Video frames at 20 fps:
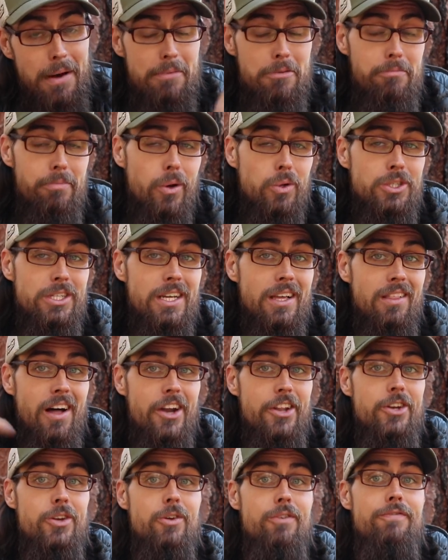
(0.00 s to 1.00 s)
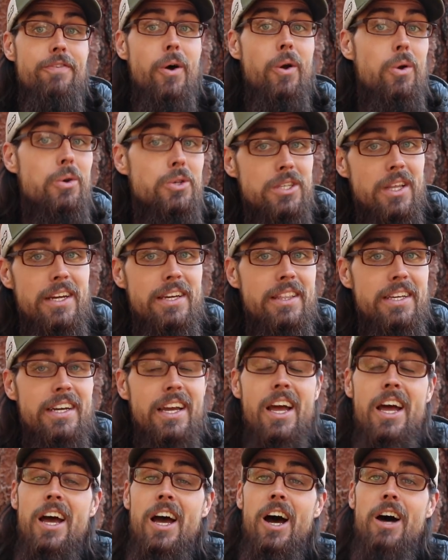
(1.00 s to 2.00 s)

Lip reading: I've been posting a lot of new photos lately